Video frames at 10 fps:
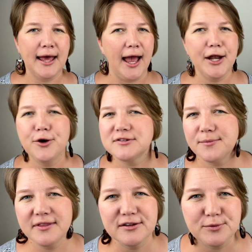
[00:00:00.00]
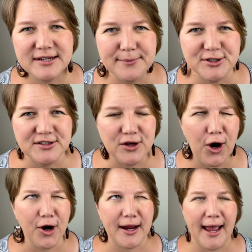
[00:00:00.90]
I know some of these redemptions
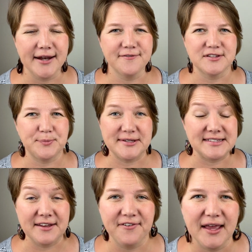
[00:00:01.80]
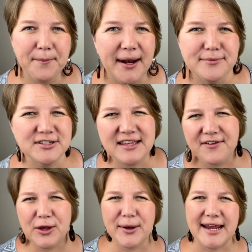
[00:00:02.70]
are kind of specific, but I'm just giving
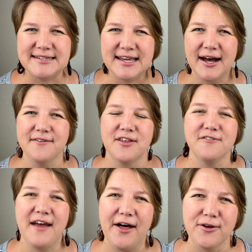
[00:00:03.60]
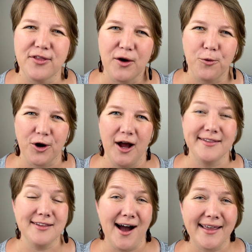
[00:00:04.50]
you an idea of the value that we're
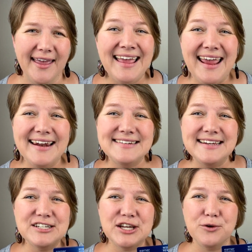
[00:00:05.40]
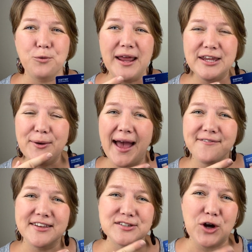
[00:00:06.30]
unlocking. In addition, when you have
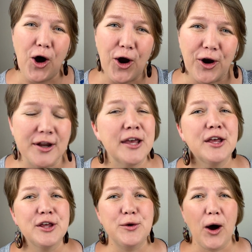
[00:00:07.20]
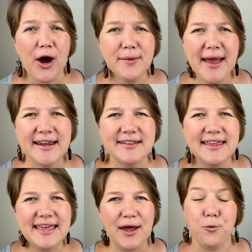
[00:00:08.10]
this card, you automatically
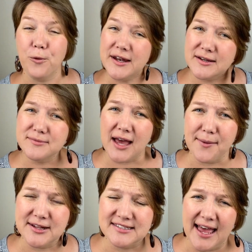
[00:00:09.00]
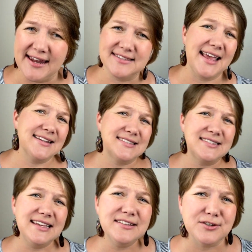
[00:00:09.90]
get Wyndham Diamond status and
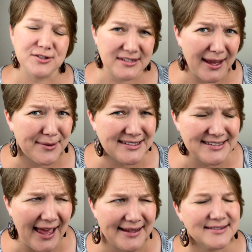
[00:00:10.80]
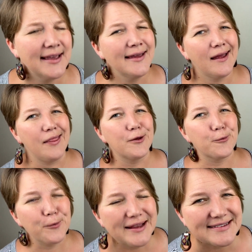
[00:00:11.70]
Caesars Diamond status. And the
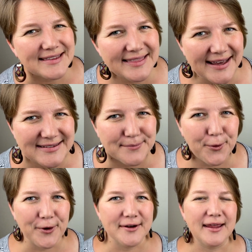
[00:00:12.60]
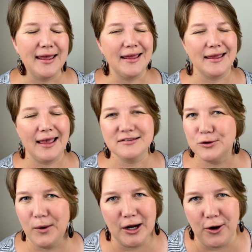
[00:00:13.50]
reason that that's important in case you
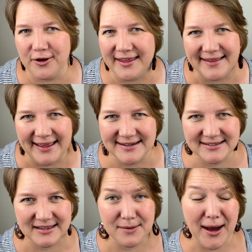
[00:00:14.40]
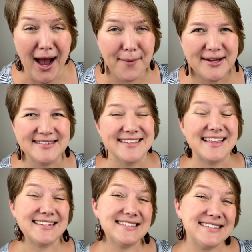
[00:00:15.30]
want to go to the Atlantis and the Bahamas is
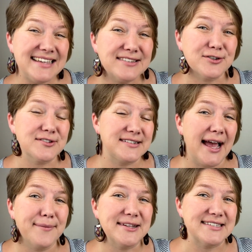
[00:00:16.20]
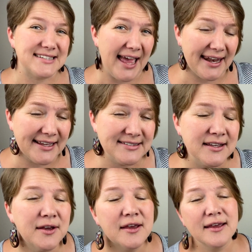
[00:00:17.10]
that Caesars Diamond status,
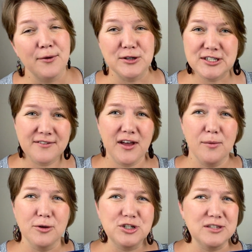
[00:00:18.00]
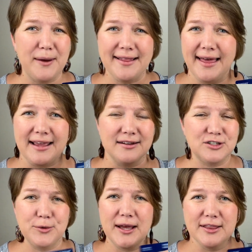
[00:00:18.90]
which is available just by like
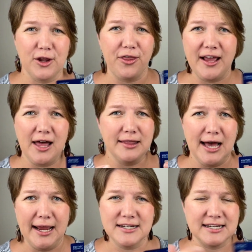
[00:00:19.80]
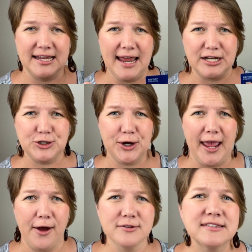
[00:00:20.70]
doing a little thing online to connect your
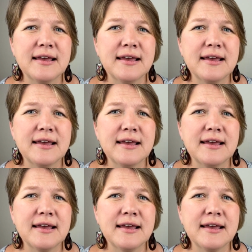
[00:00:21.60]
accounts,